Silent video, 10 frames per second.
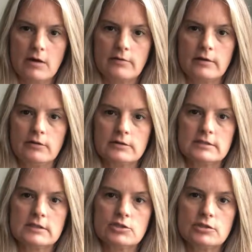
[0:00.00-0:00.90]
mouthing your
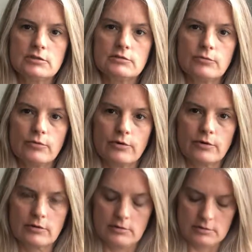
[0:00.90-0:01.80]
decisions
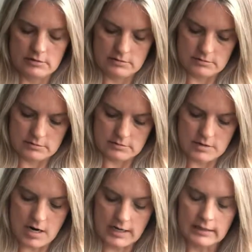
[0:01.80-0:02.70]
or
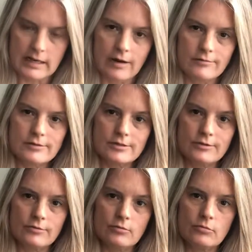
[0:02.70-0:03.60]
talking down to
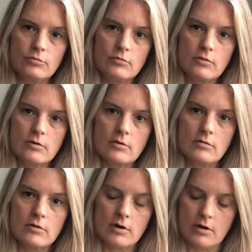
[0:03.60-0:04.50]
you,
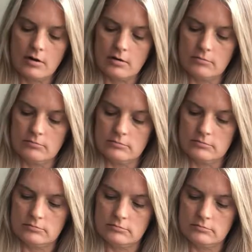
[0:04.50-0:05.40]
um,
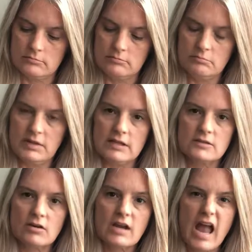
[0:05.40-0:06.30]
being
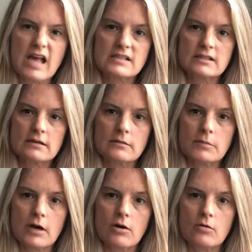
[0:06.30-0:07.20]
sarcastic
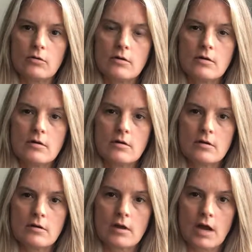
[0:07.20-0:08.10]
about
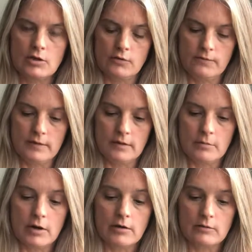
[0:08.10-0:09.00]
how you feel
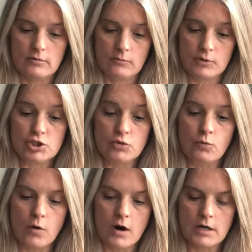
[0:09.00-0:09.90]
about what you
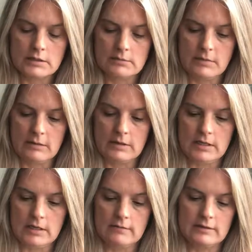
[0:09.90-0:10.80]
want,
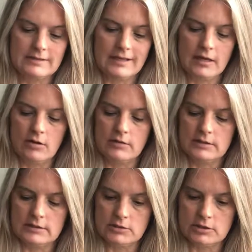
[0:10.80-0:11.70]
maybe even saying, oh,
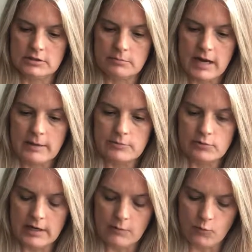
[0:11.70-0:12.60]
this is just a pipe
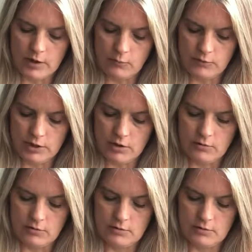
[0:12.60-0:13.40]
dream, what, you know,